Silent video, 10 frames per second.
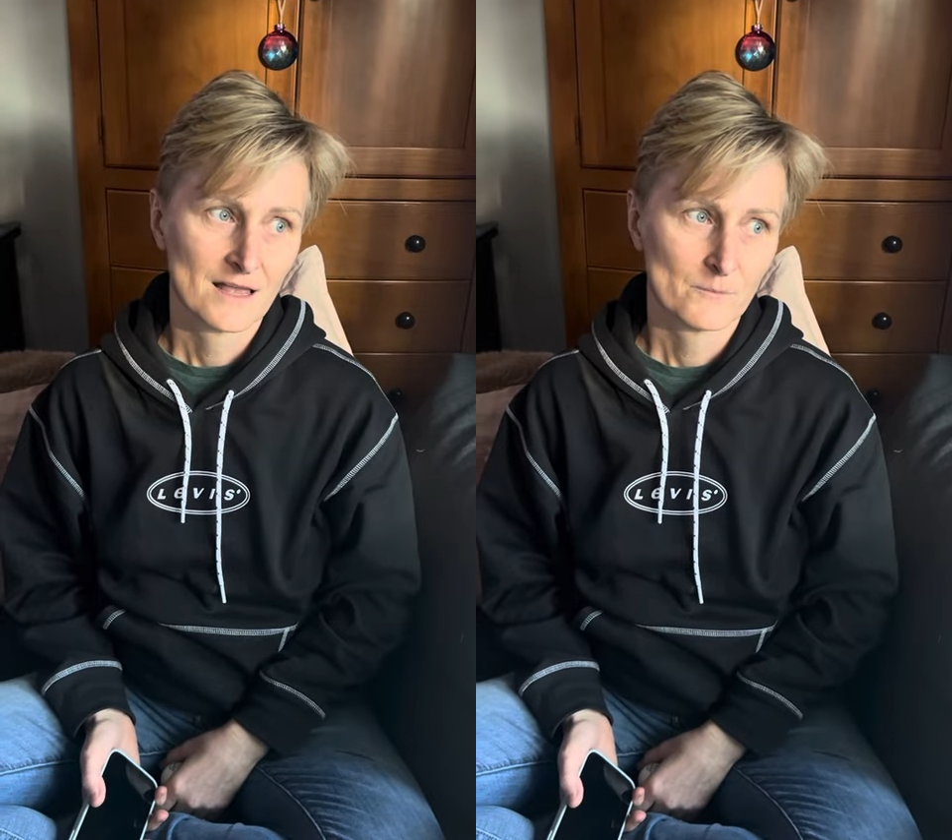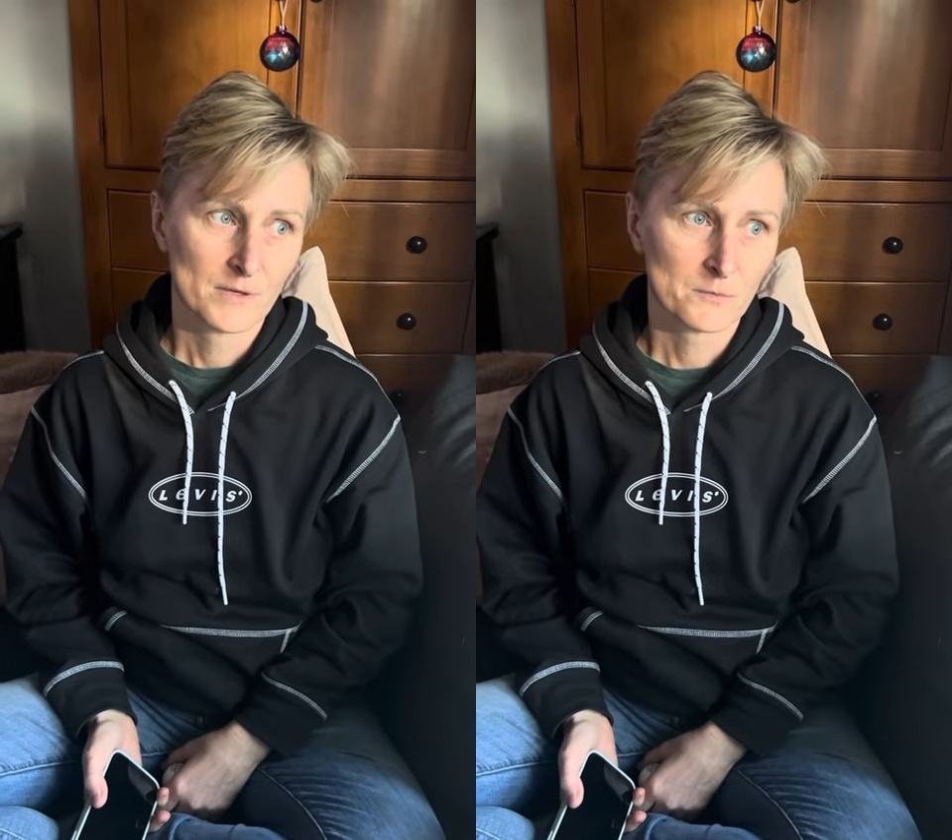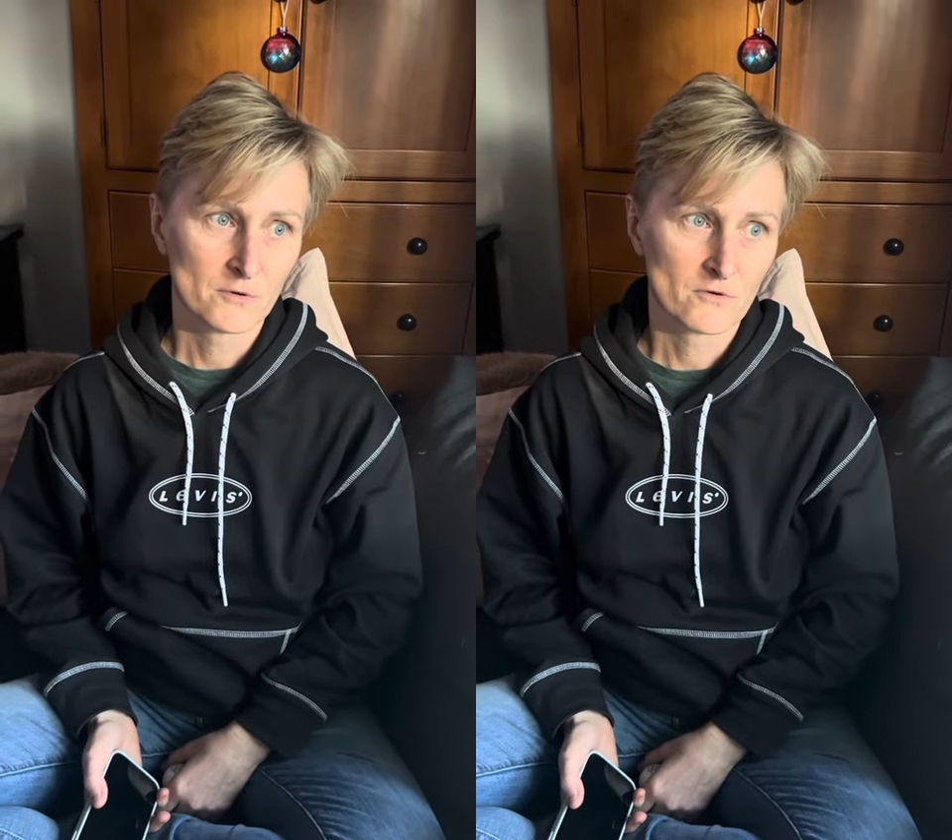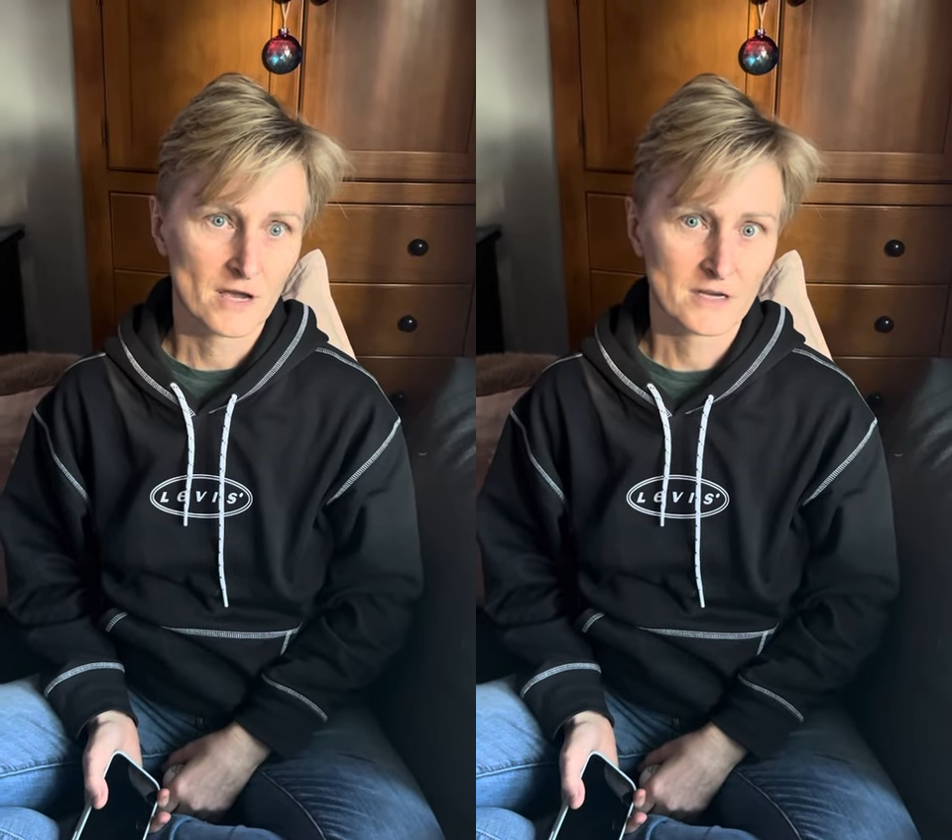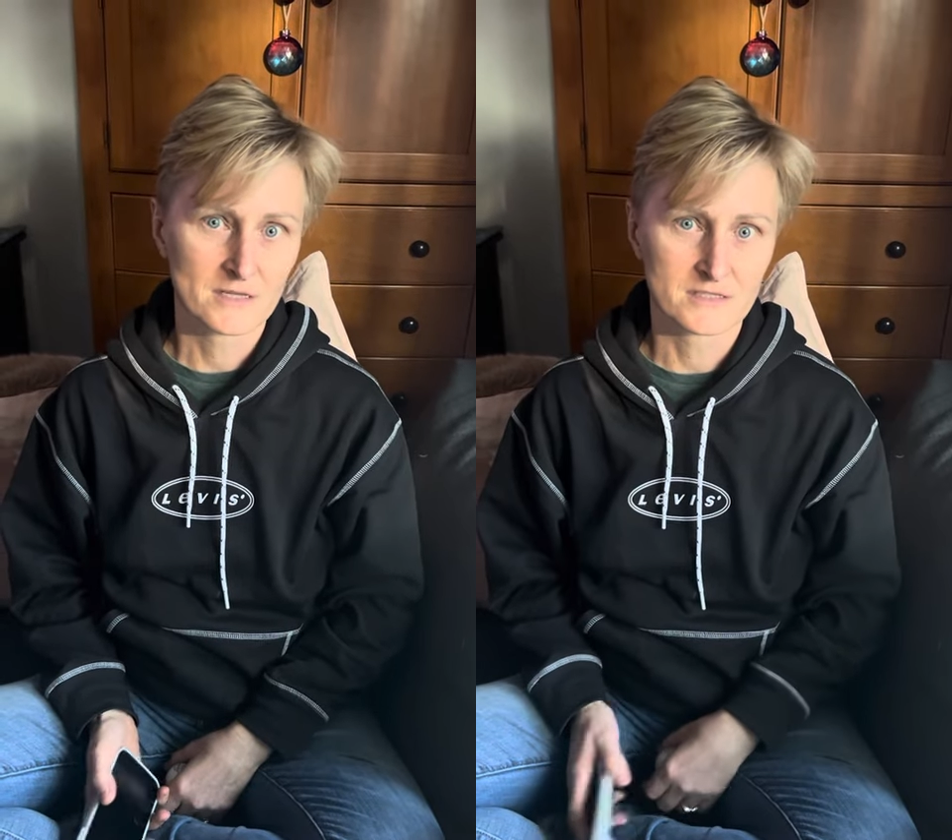Ping pong
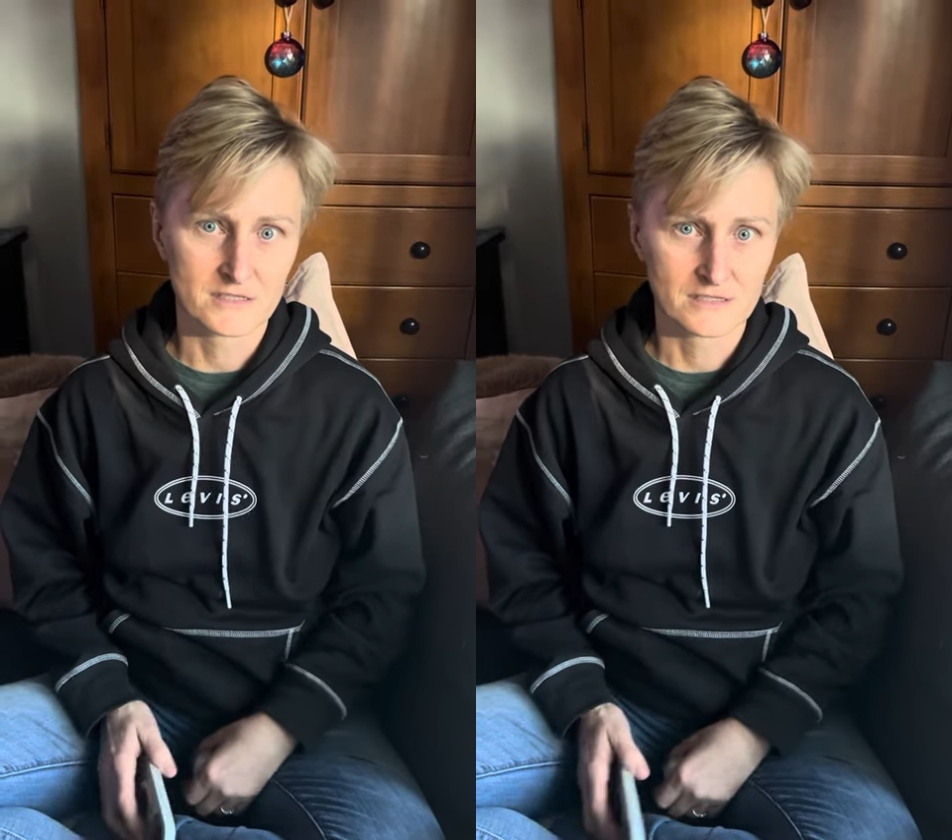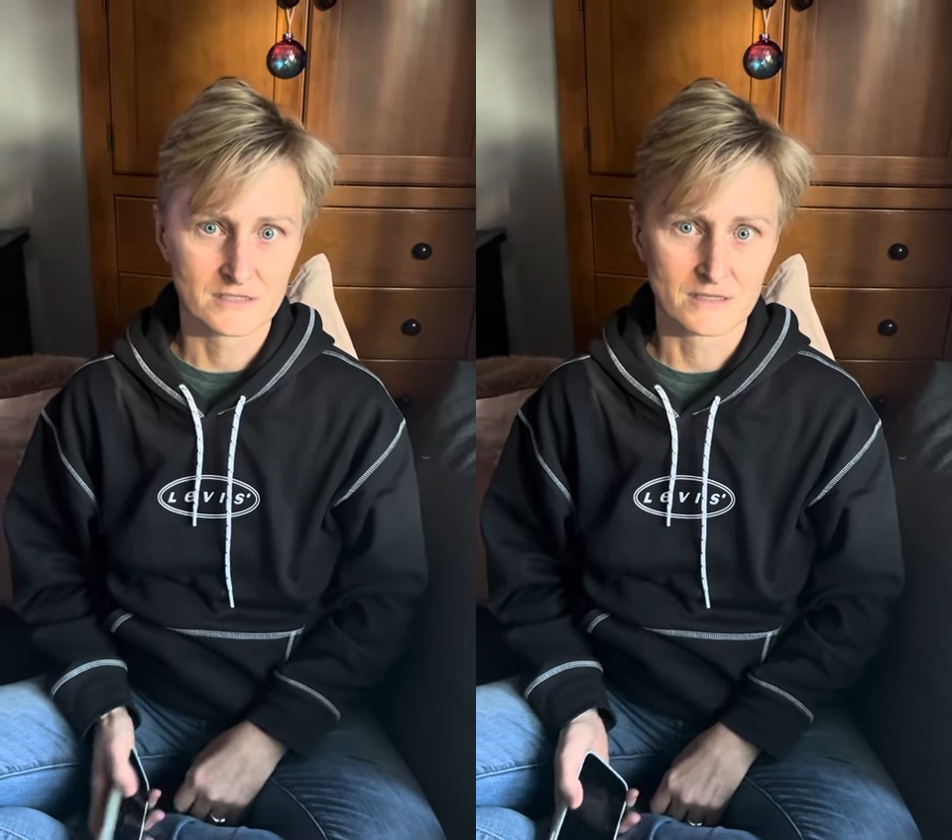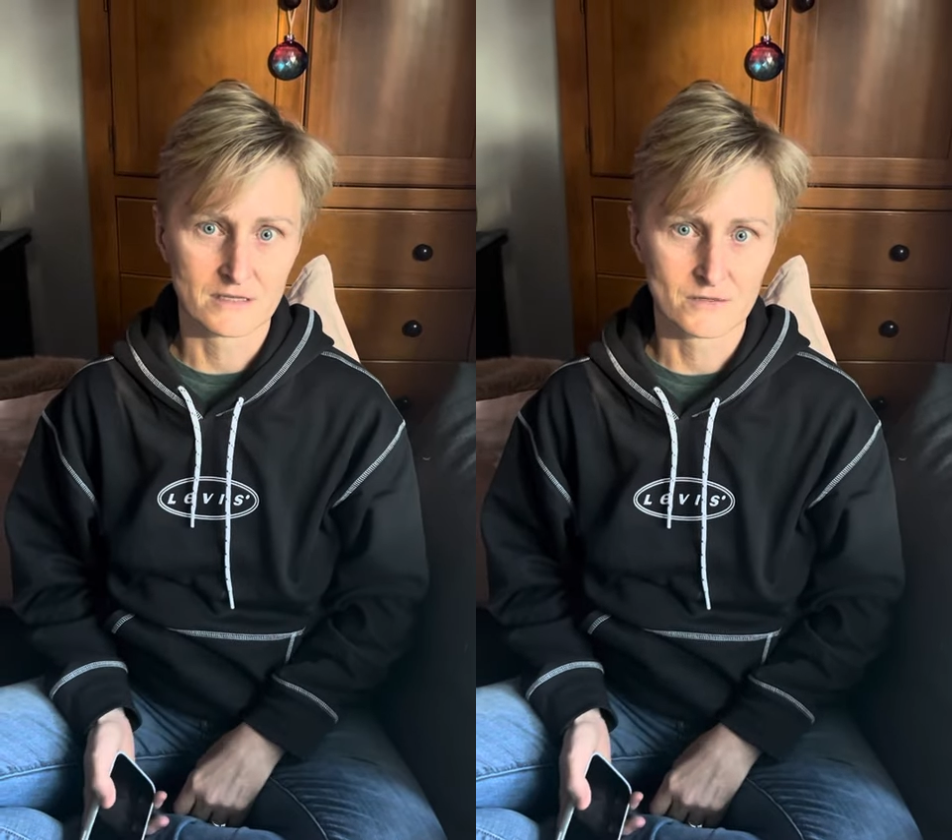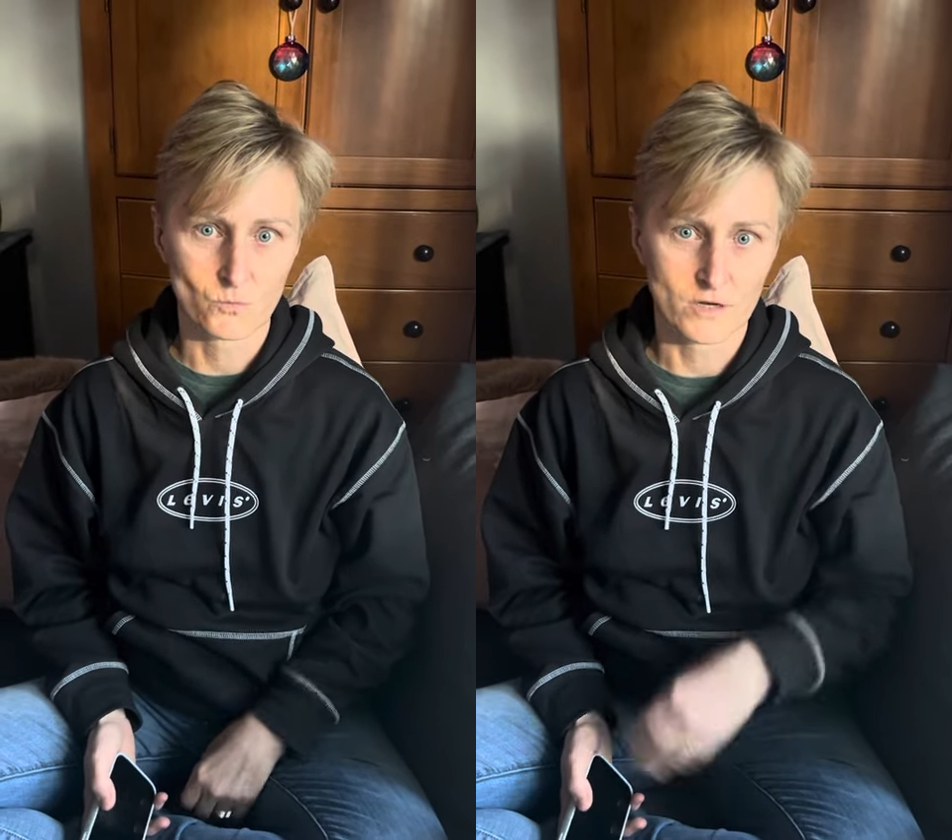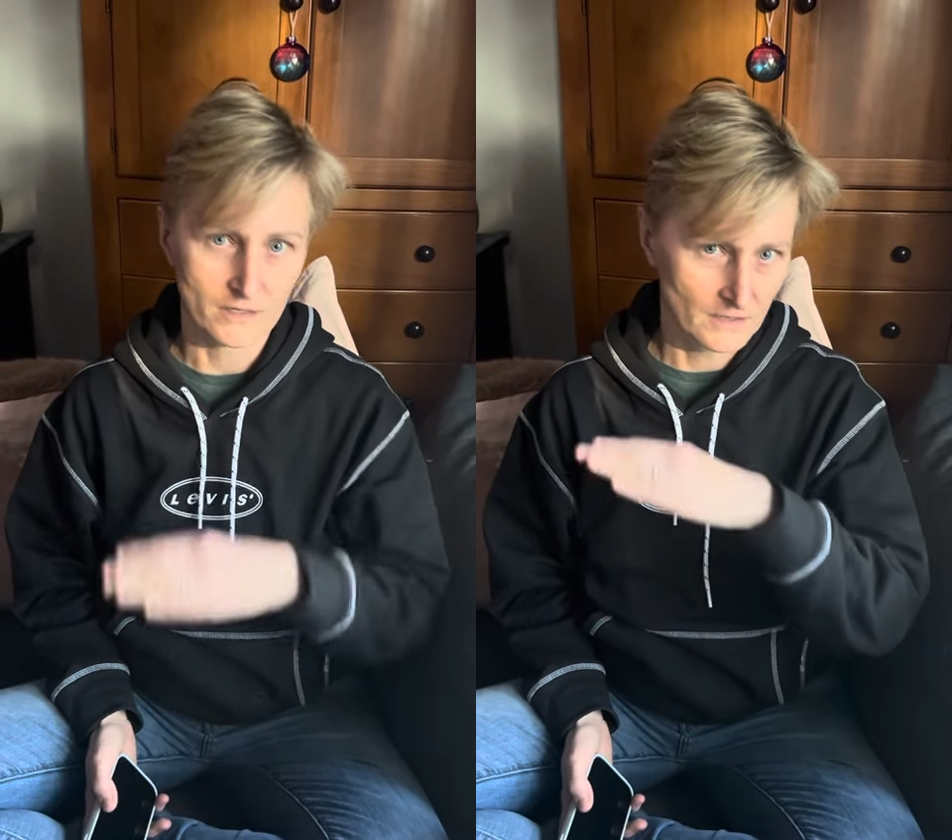rackets is the
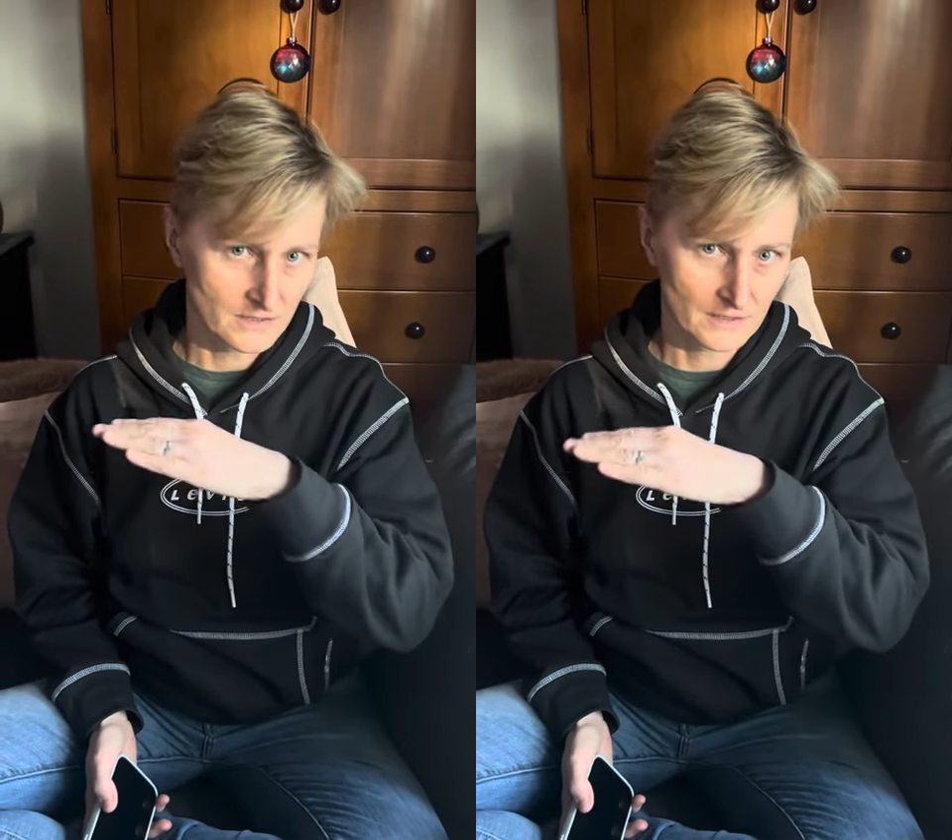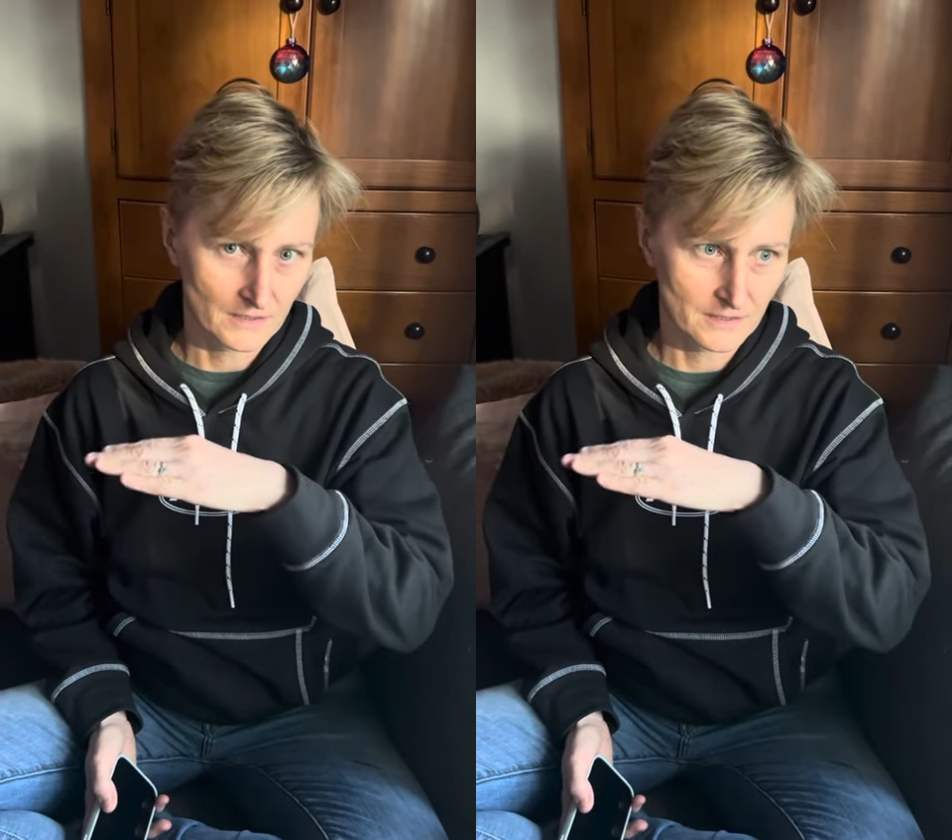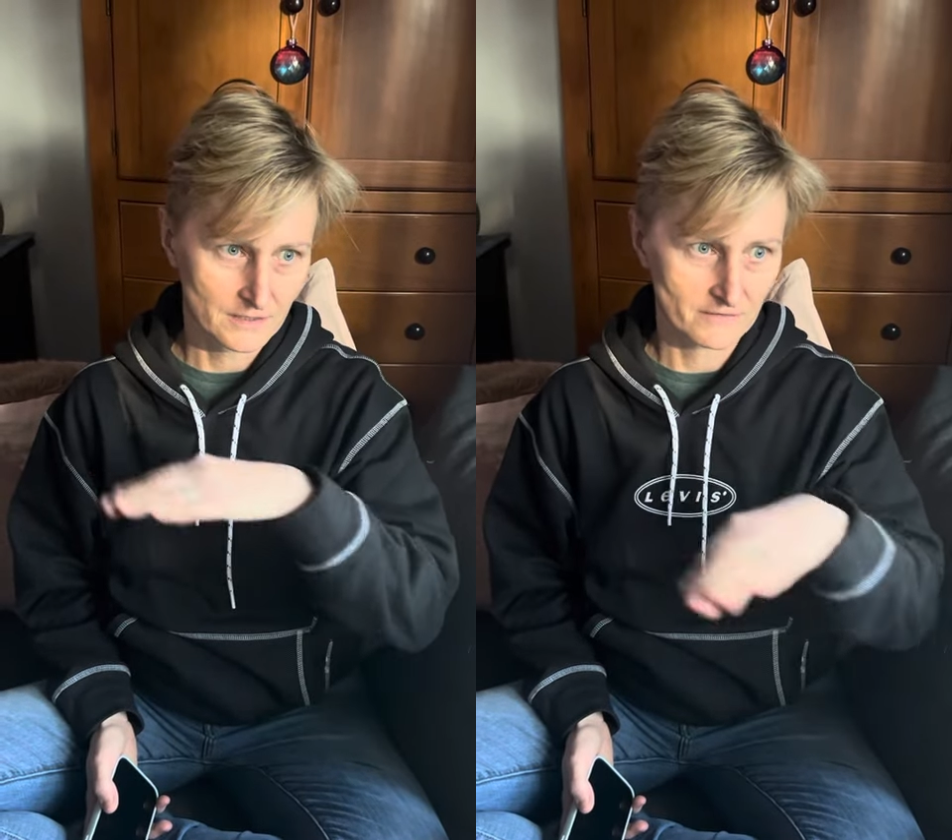one that's like